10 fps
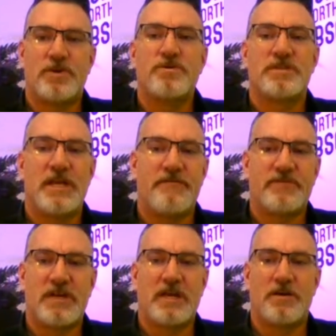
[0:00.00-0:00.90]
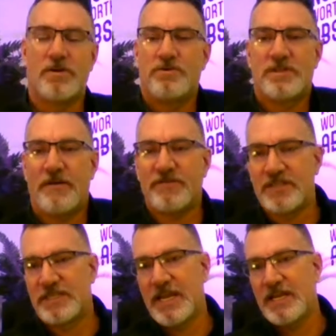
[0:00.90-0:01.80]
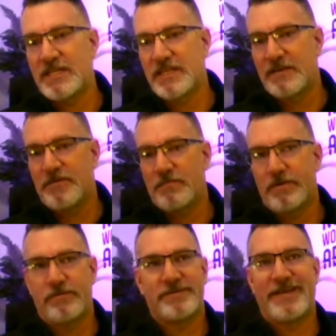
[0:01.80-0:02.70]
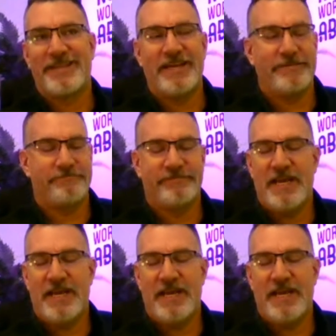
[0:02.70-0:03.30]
Who's left to who's left to say anything about me? Was I late?